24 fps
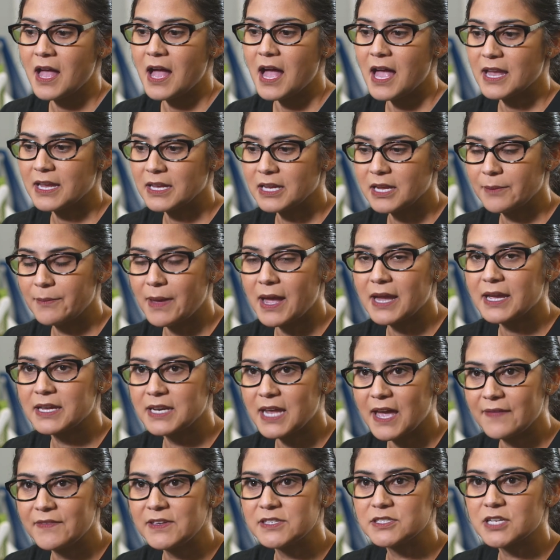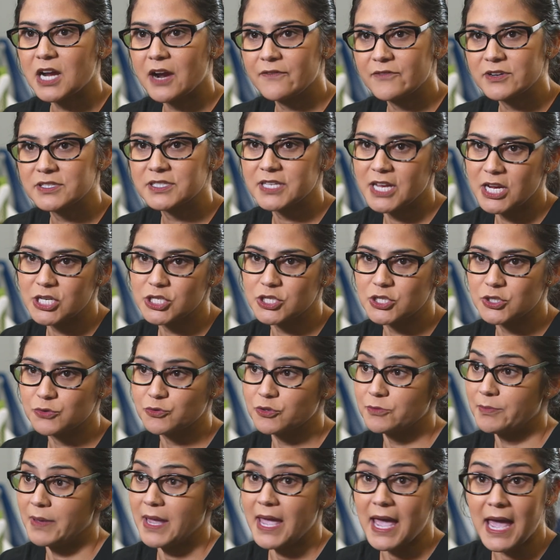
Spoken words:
I can come back and have these conversations with my